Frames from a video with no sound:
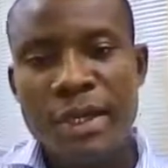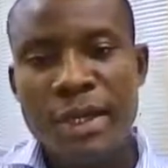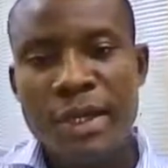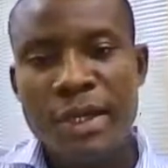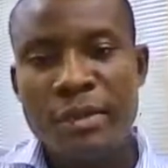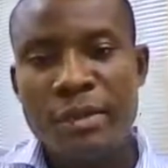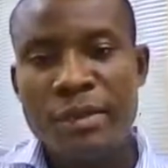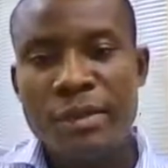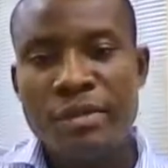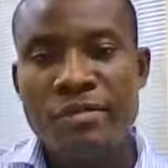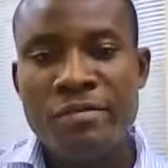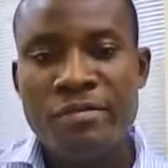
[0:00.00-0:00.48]

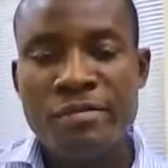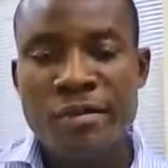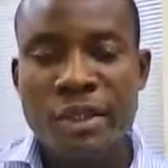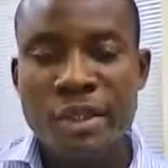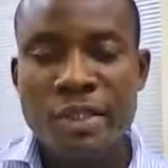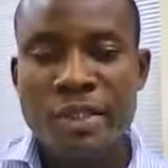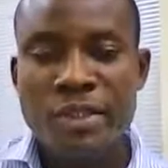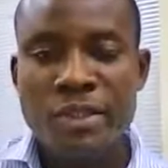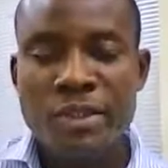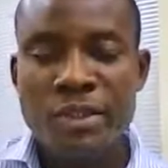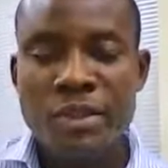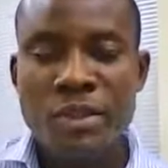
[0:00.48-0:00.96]
You
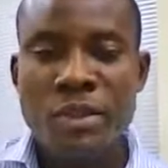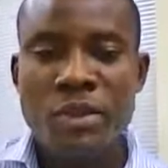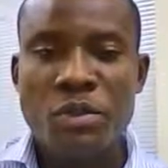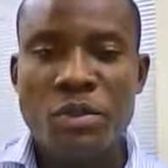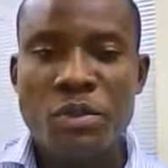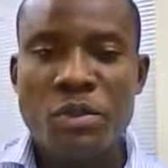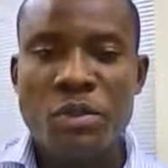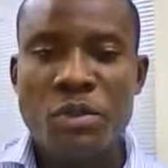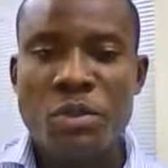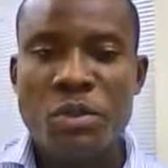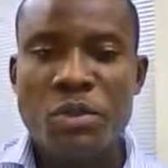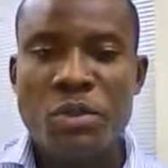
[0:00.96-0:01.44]
invent,
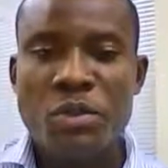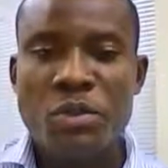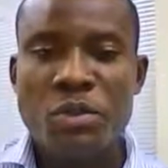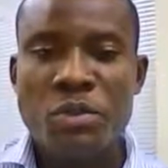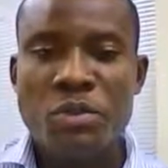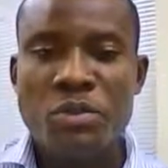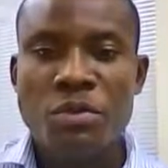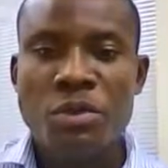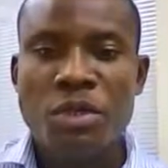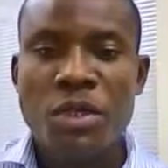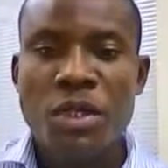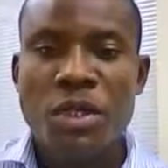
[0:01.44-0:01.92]
you
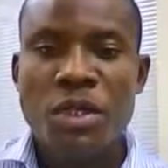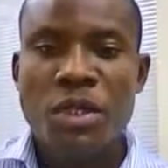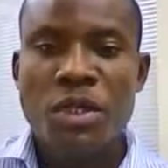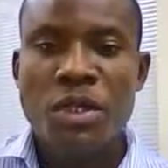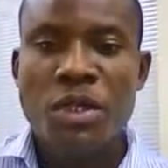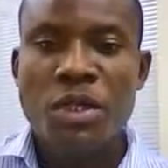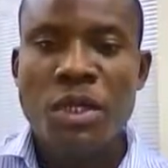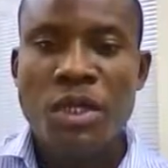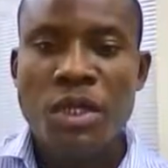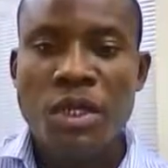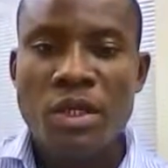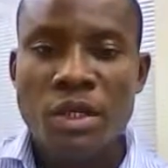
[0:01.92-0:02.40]

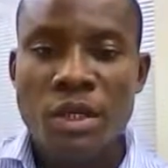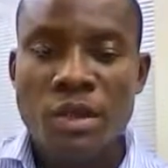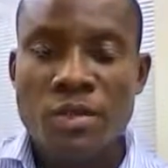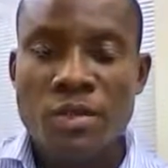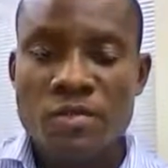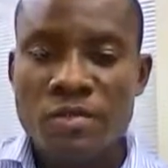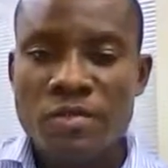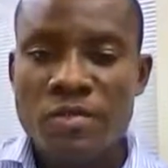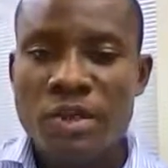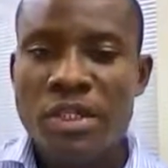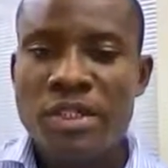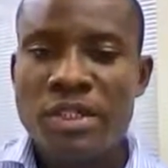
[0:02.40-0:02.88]

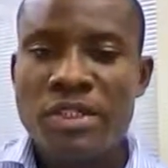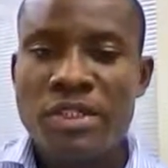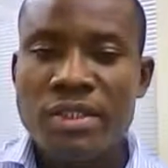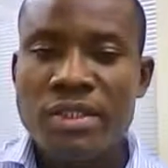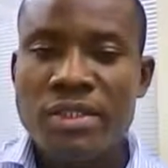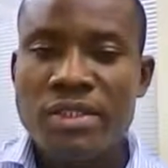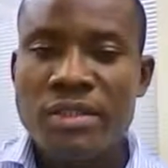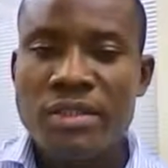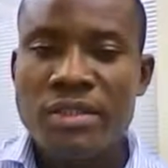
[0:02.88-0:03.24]
invent,